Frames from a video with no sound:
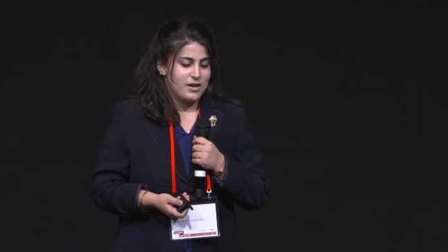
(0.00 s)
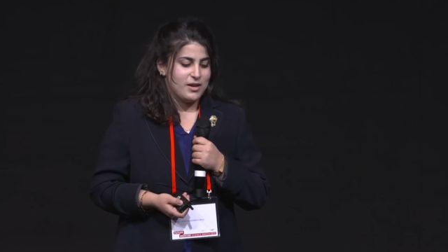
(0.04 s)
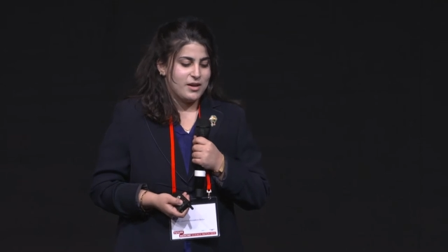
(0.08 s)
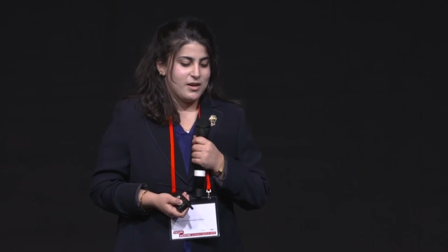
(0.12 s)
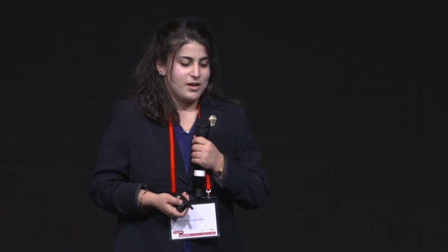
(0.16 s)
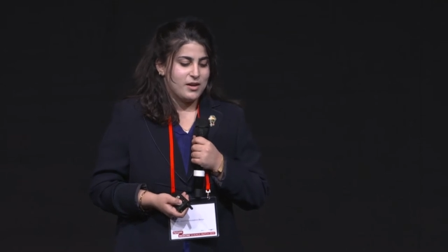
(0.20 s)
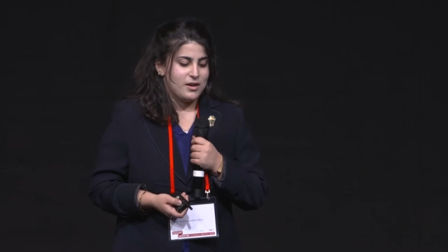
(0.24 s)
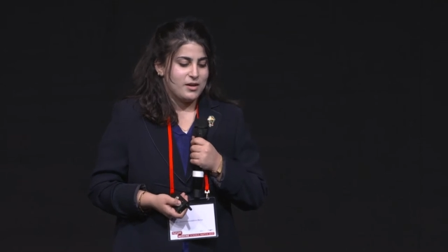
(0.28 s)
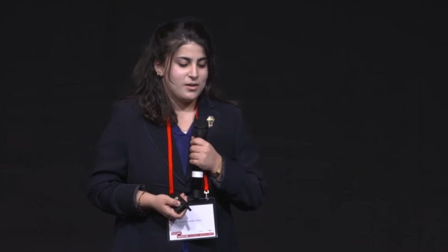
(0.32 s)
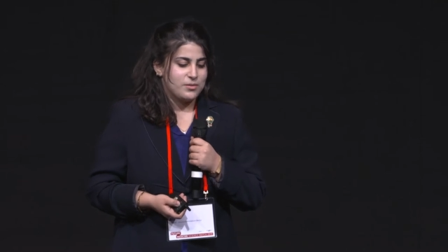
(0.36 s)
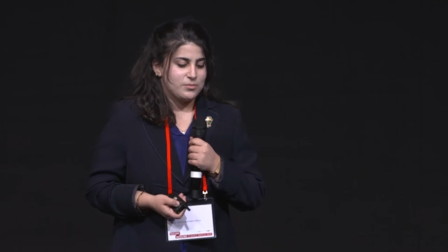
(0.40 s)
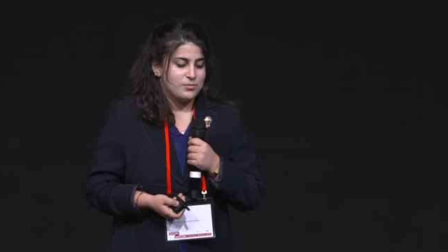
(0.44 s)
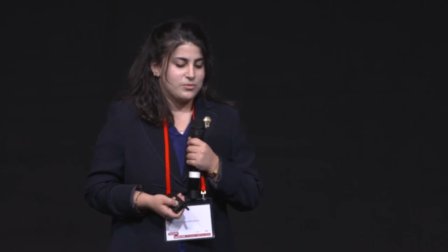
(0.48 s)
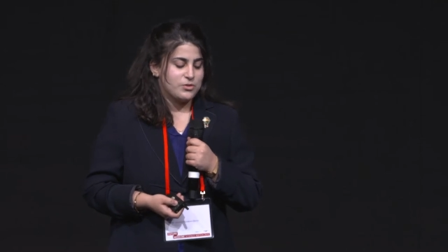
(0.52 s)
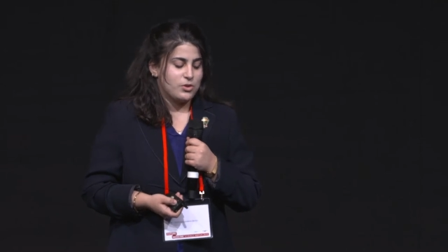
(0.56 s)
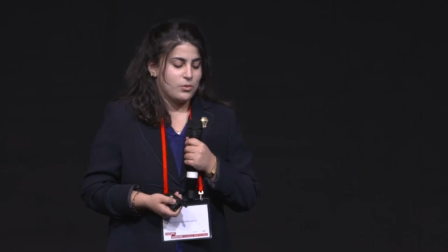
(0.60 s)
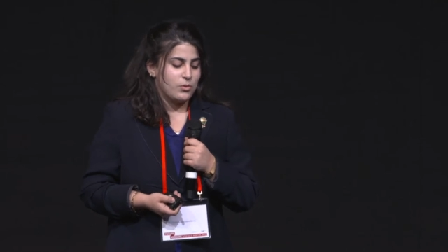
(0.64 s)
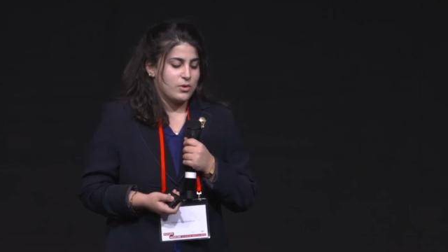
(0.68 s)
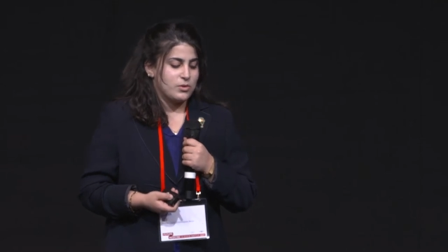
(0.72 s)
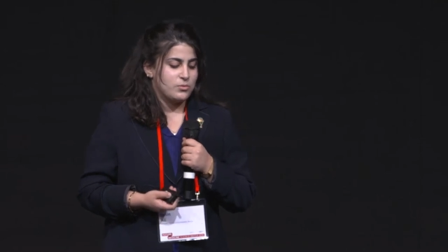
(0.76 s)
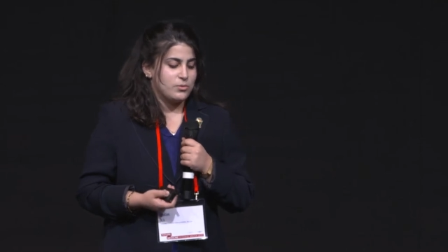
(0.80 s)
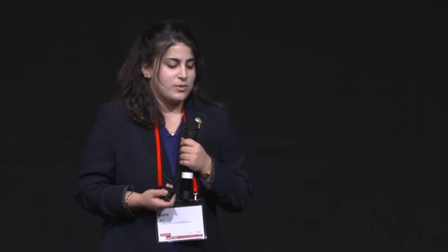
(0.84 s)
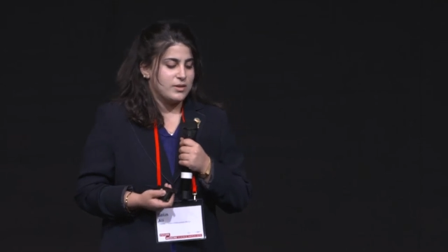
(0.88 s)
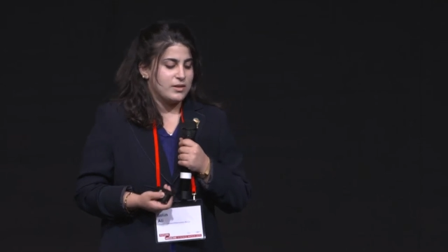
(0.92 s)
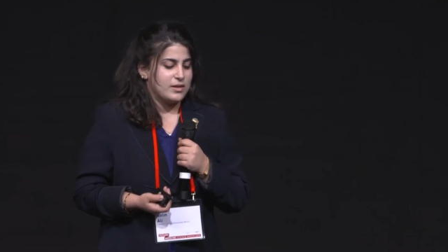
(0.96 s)
Um, so
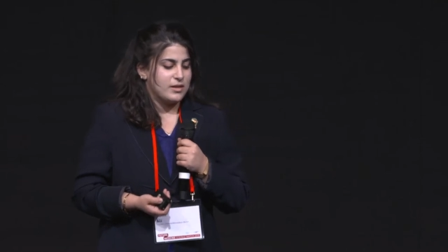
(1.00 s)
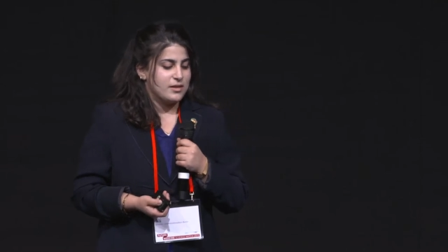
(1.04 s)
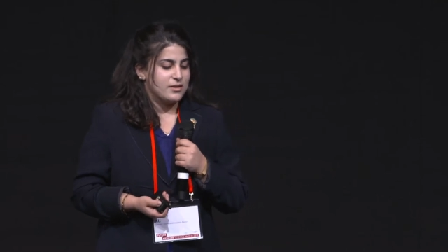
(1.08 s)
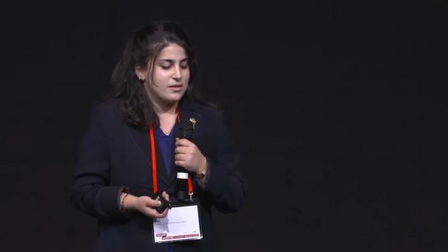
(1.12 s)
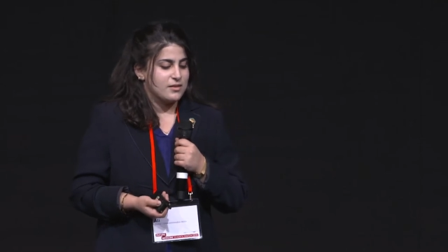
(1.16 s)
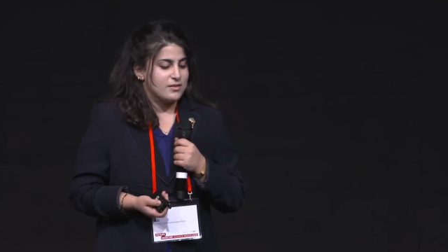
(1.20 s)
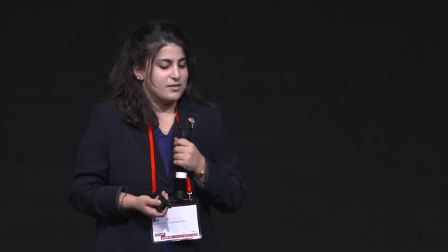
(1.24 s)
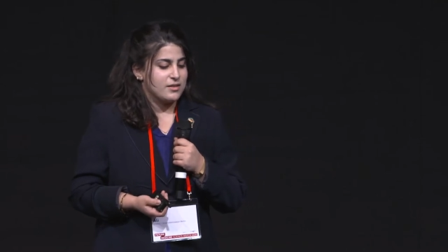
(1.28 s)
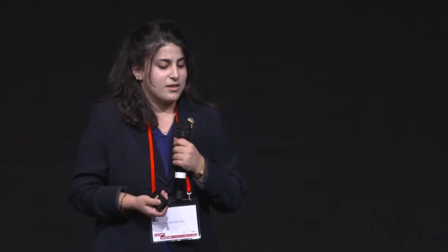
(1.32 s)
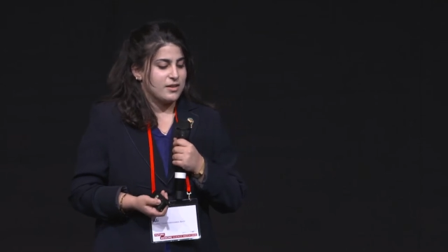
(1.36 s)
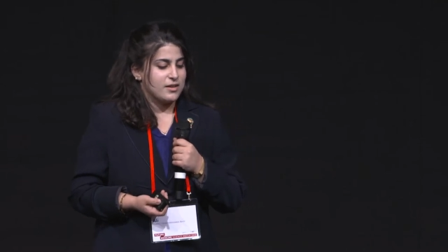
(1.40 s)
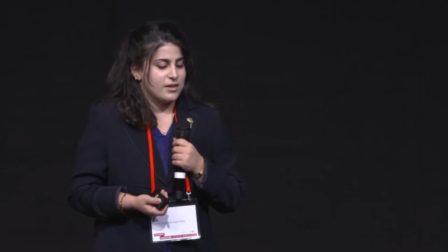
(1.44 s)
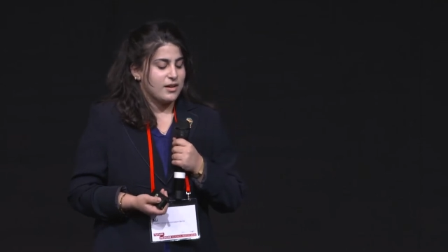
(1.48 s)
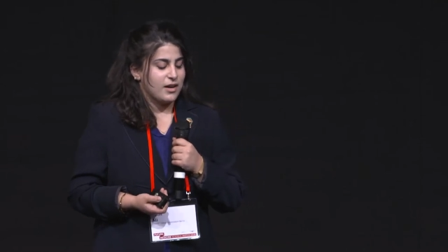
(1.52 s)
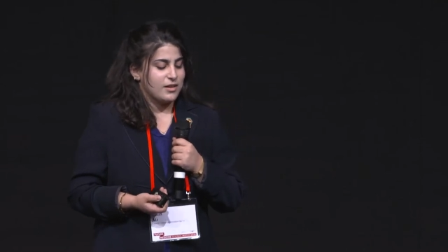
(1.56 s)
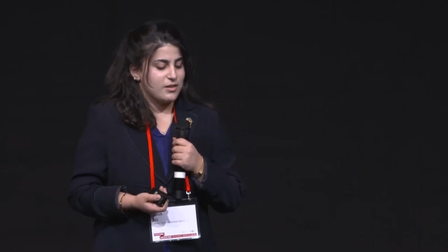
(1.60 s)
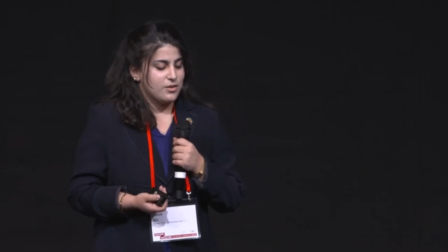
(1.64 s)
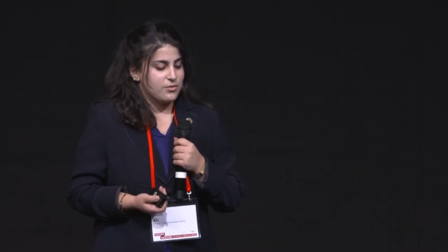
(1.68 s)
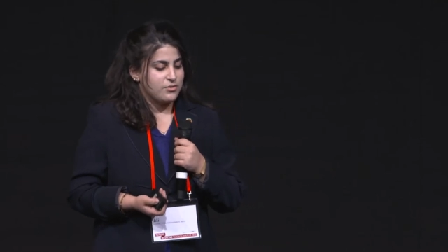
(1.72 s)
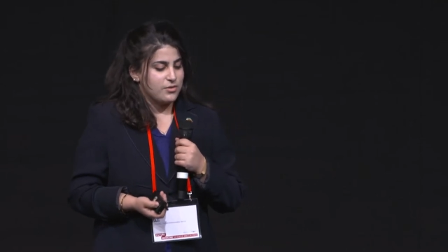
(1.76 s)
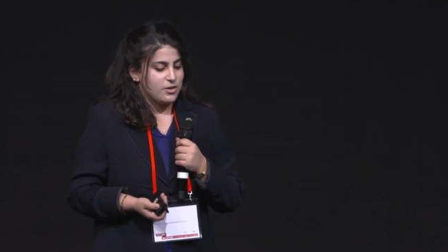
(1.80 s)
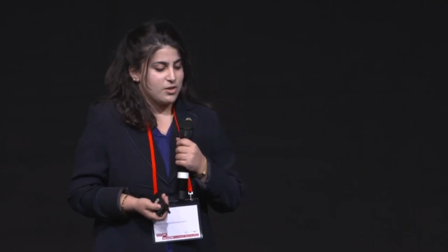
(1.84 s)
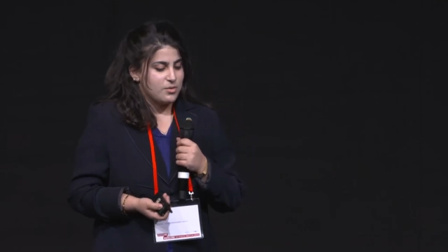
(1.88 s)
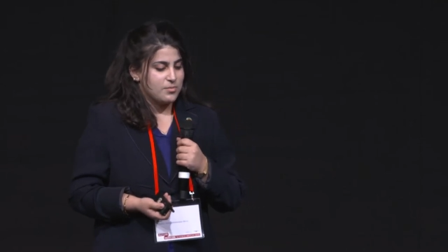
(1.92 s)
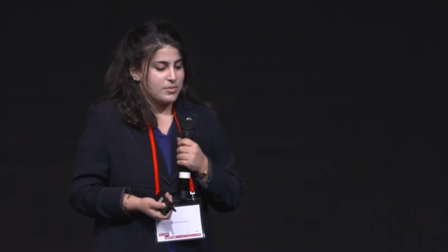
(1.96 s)
what we need is a kind
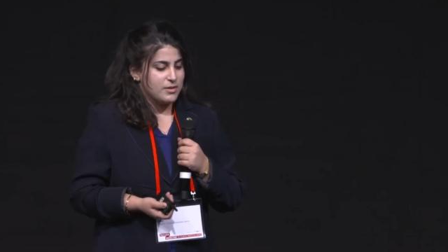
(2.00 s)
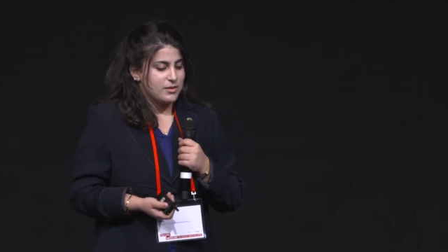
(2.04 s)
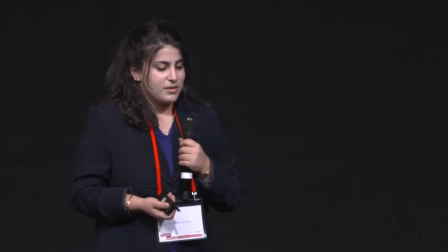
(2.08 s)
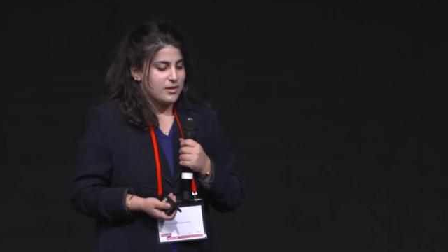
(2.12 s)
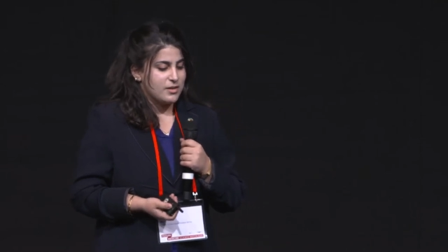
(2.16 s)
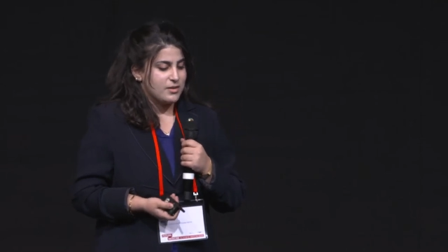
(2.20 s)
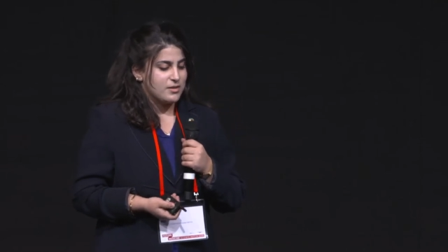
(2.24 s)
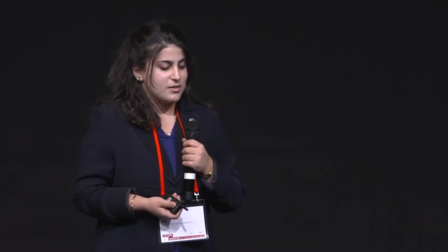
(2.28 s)
of therapy that